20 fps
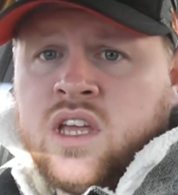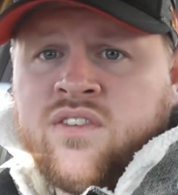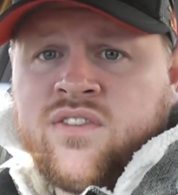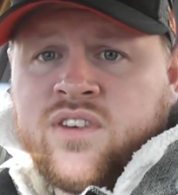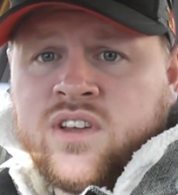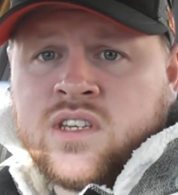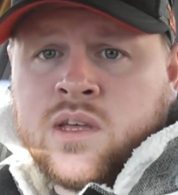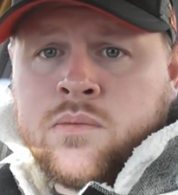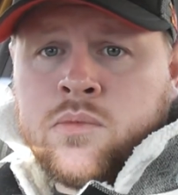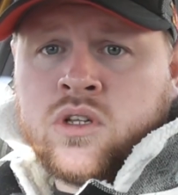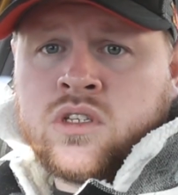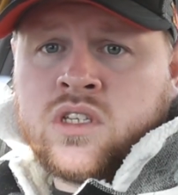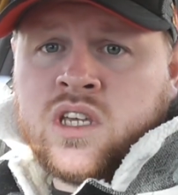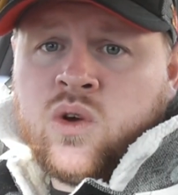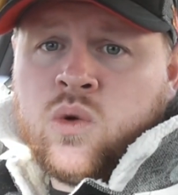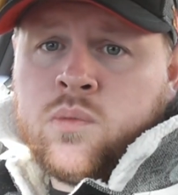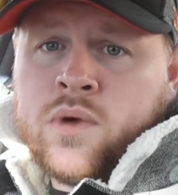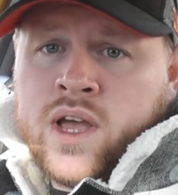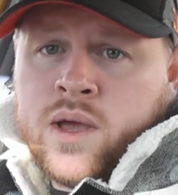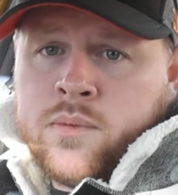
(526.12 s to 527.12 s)
it in for its MOT
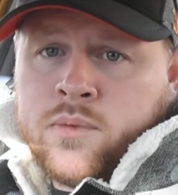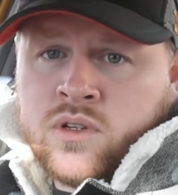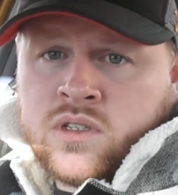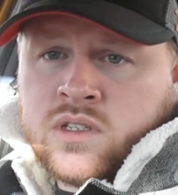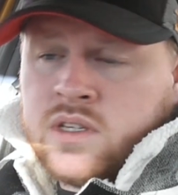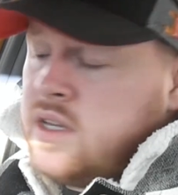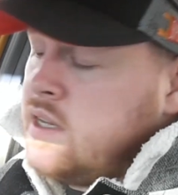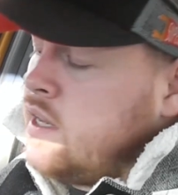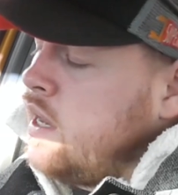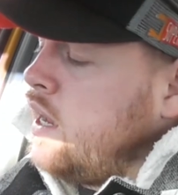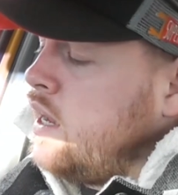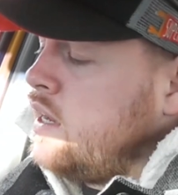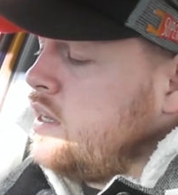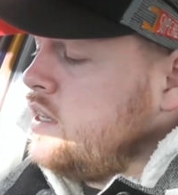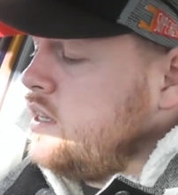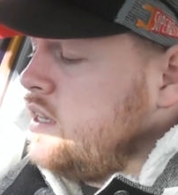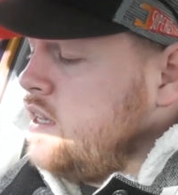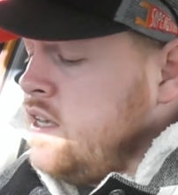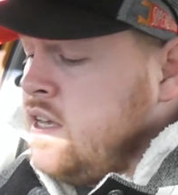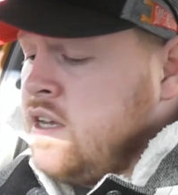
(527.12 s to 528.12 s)
with my MOT guy,
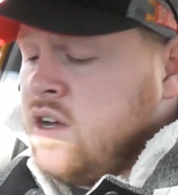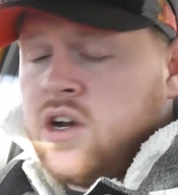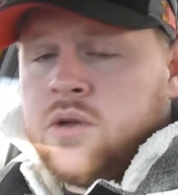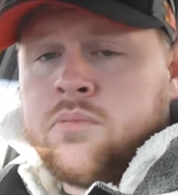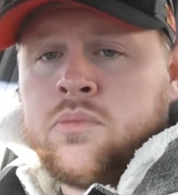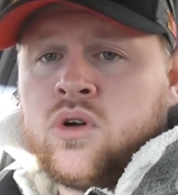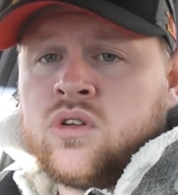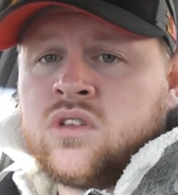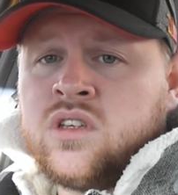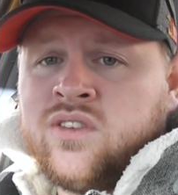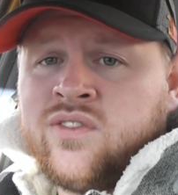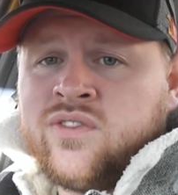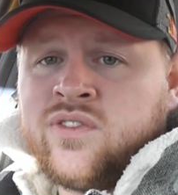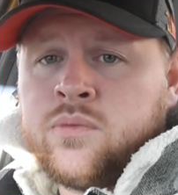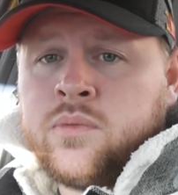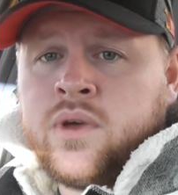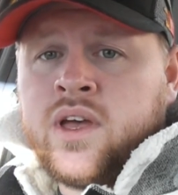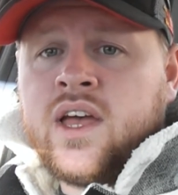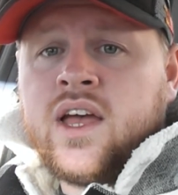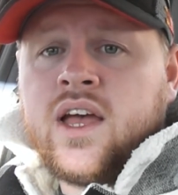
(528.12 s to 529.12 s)
he got it booked in for
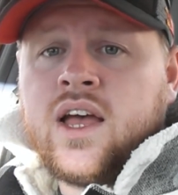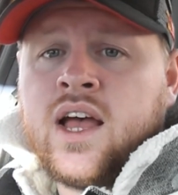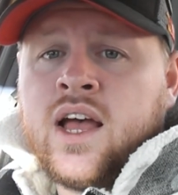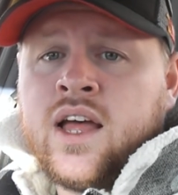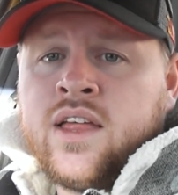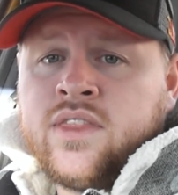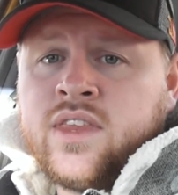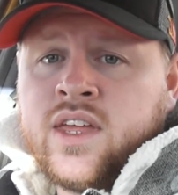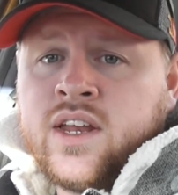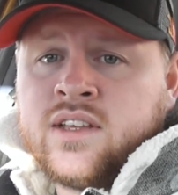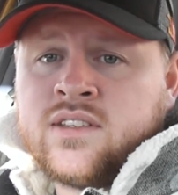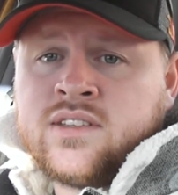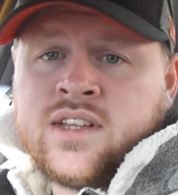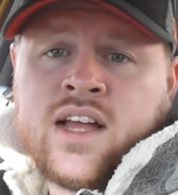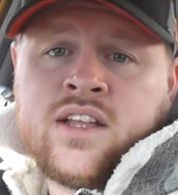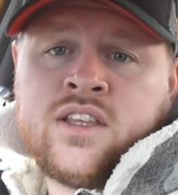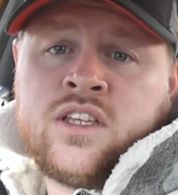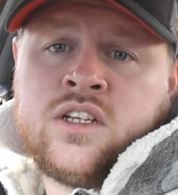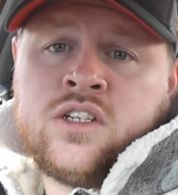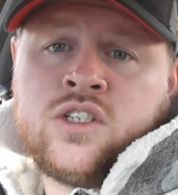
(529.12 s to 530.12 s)
me, and then I
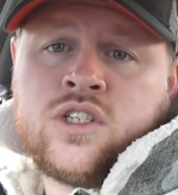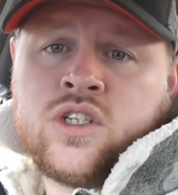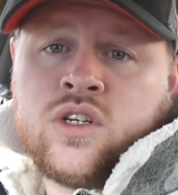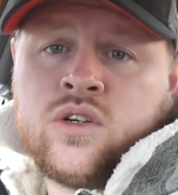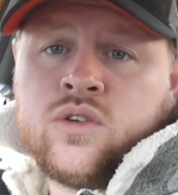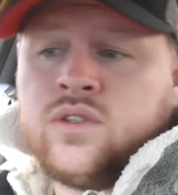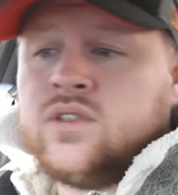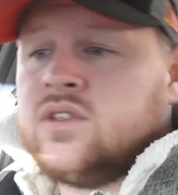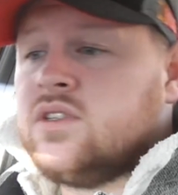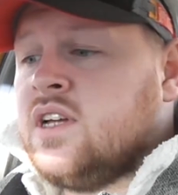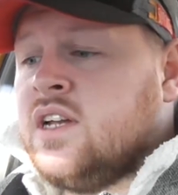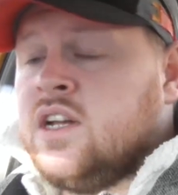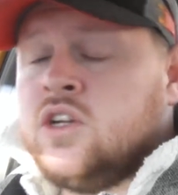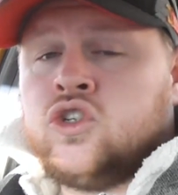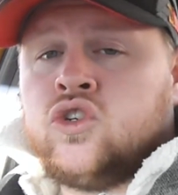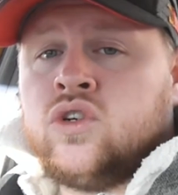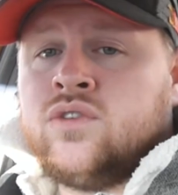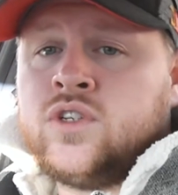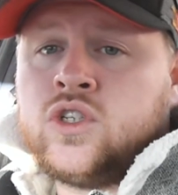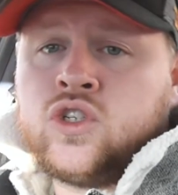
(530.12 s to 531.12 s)
started the insurance and I
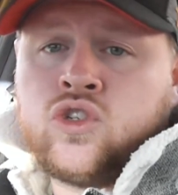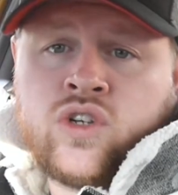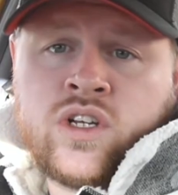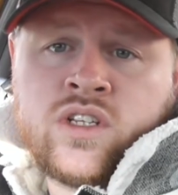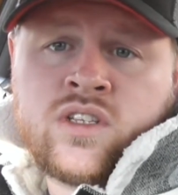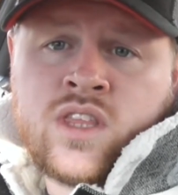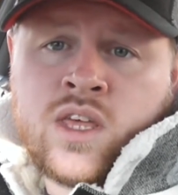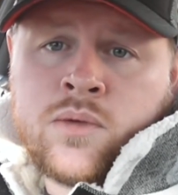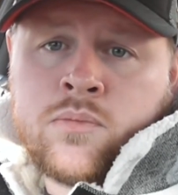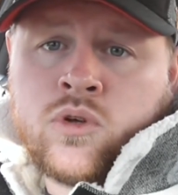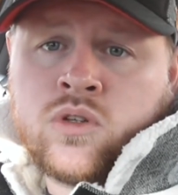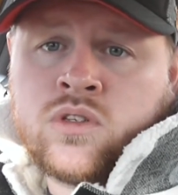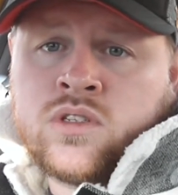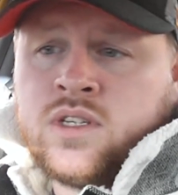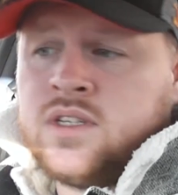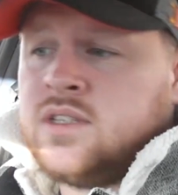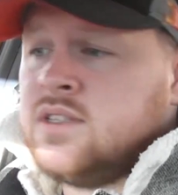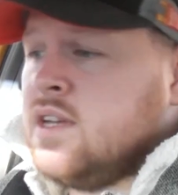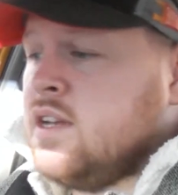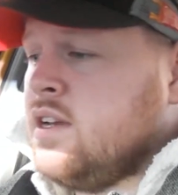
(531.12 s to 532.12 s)
drove it straight to the MOT
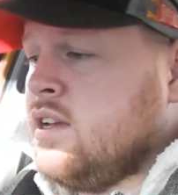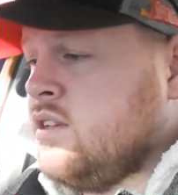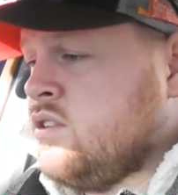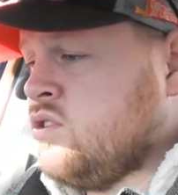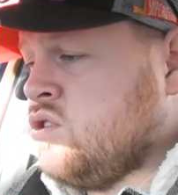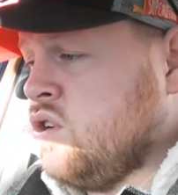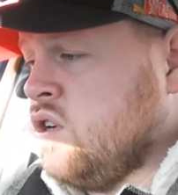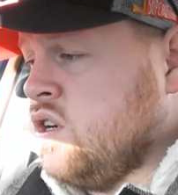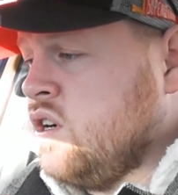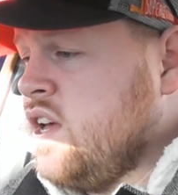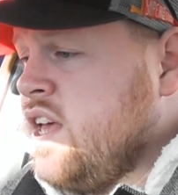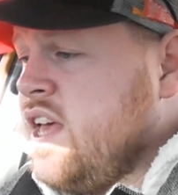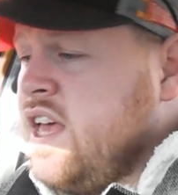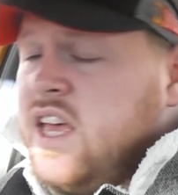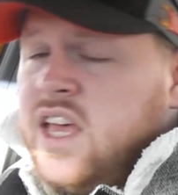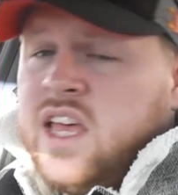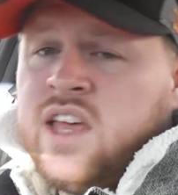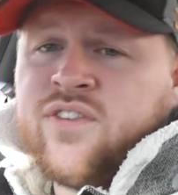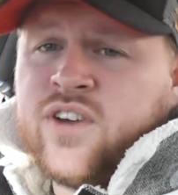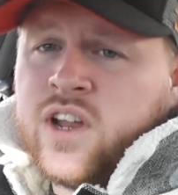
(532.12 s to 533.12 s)
centre. So
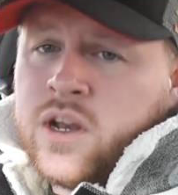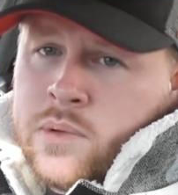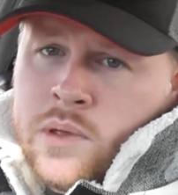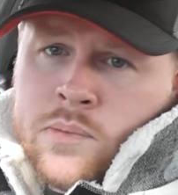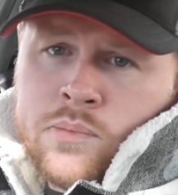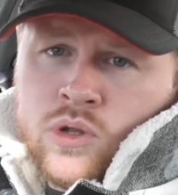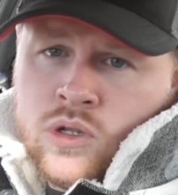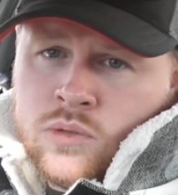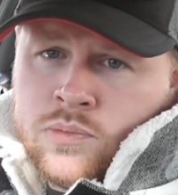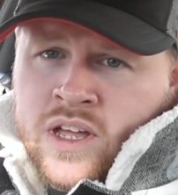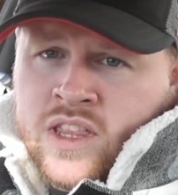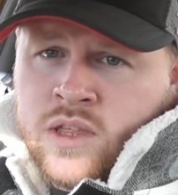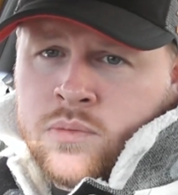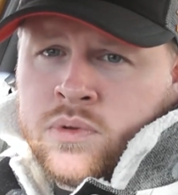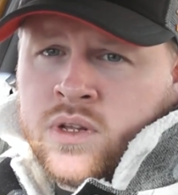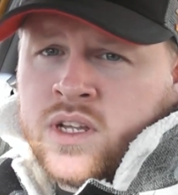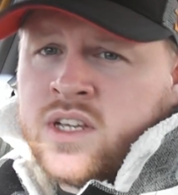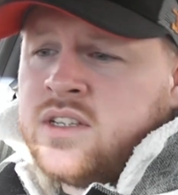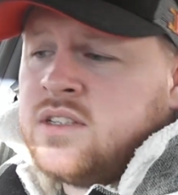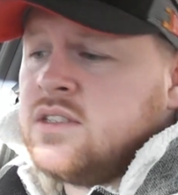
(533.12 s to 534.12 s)
if I'd have been pulled by the
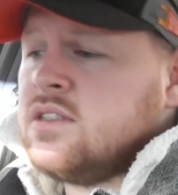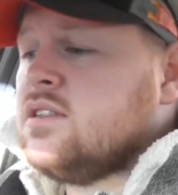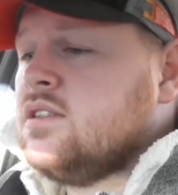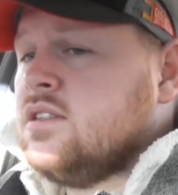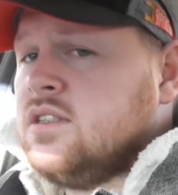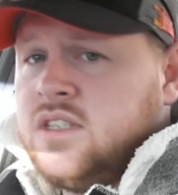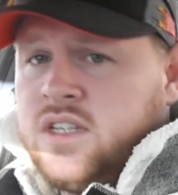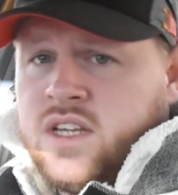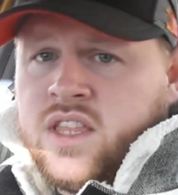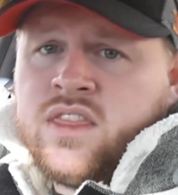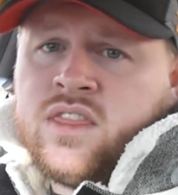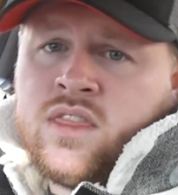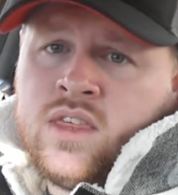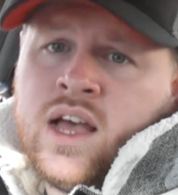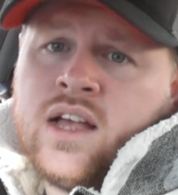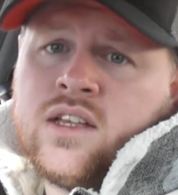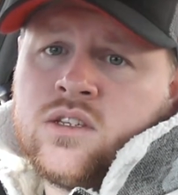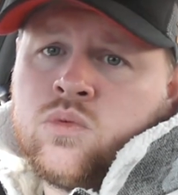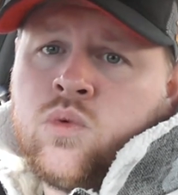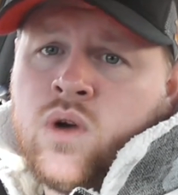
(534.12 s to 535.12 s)
police,
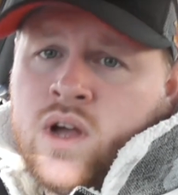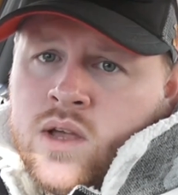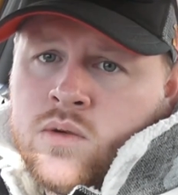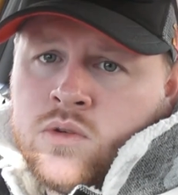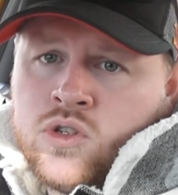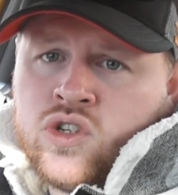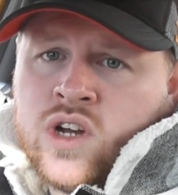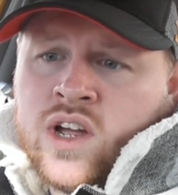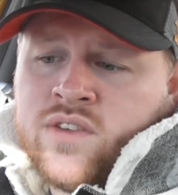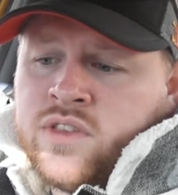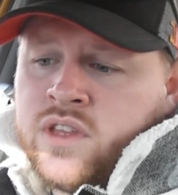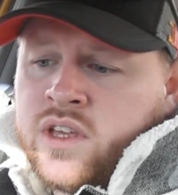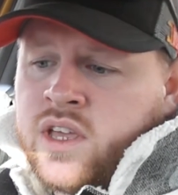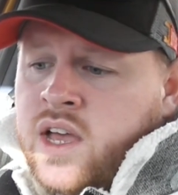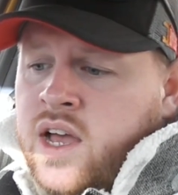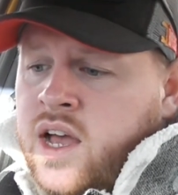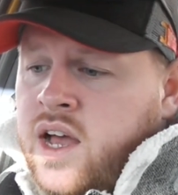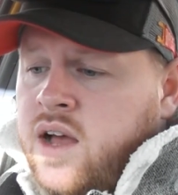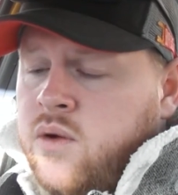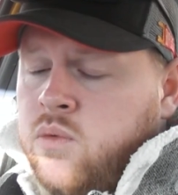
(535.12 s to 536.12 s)
that's why I was driving the
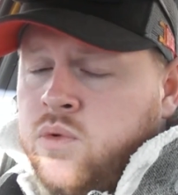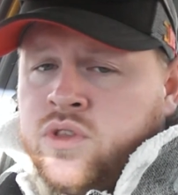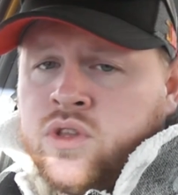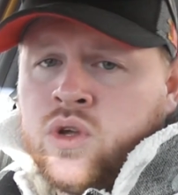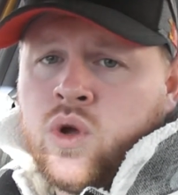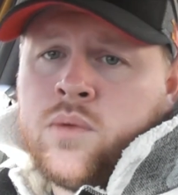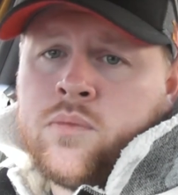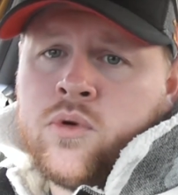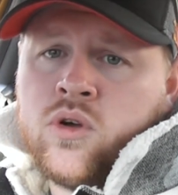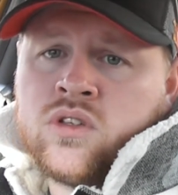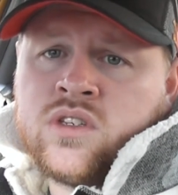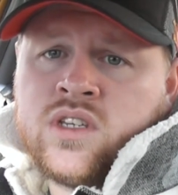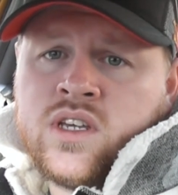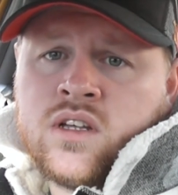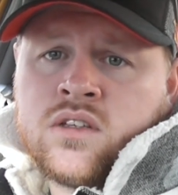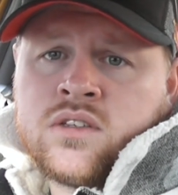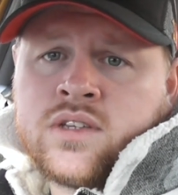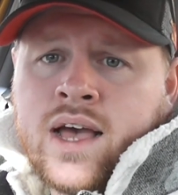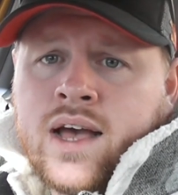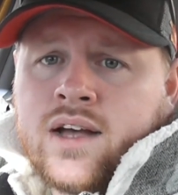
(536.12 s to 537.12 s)
car with no MOT
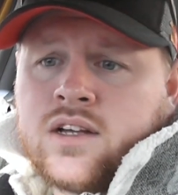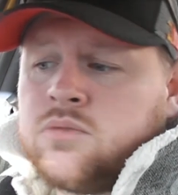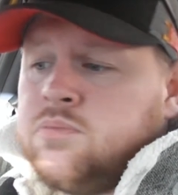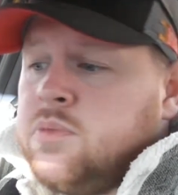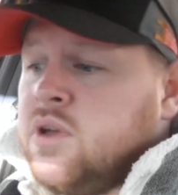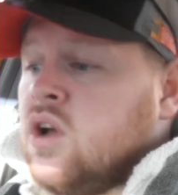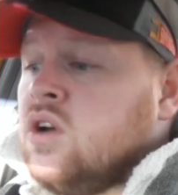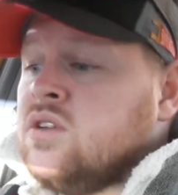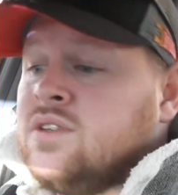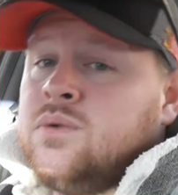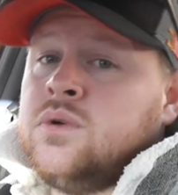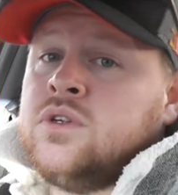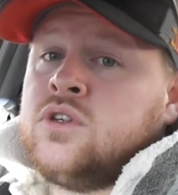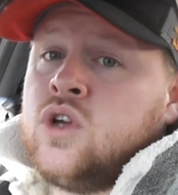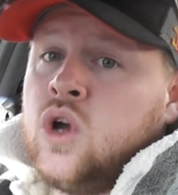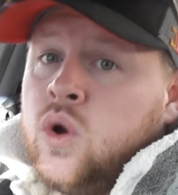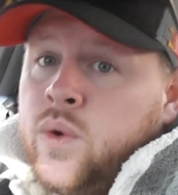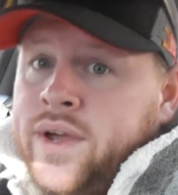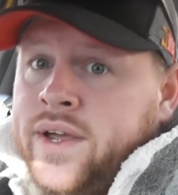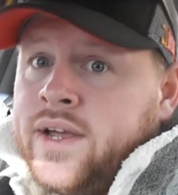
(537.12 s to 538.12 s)
or tax, because I was
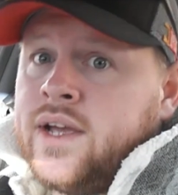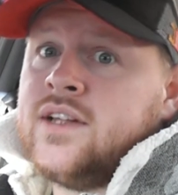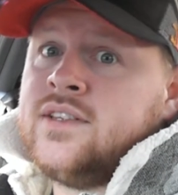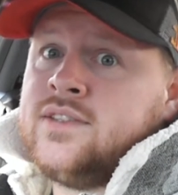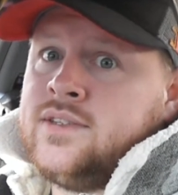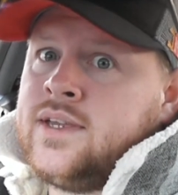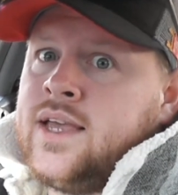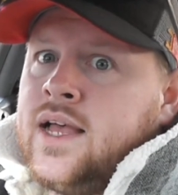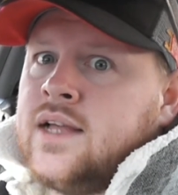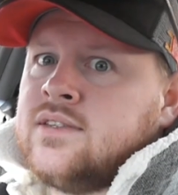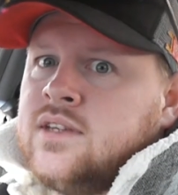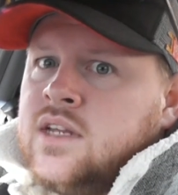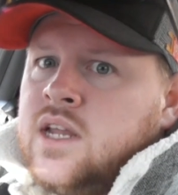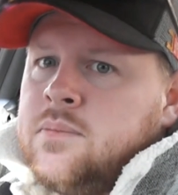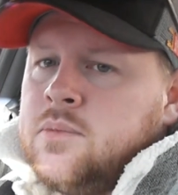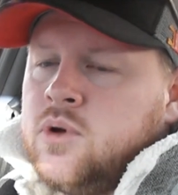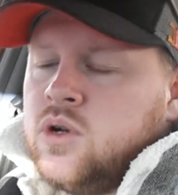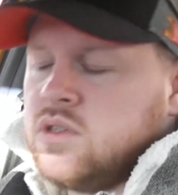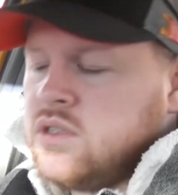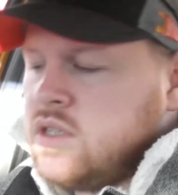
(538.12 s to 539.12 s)
going to get
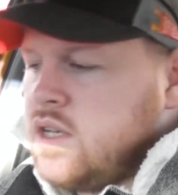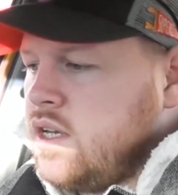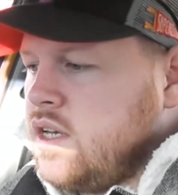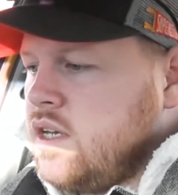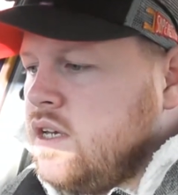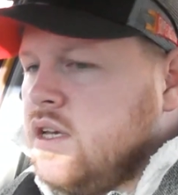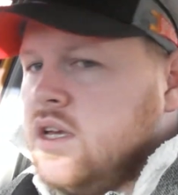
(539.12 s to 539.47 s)
an MOT.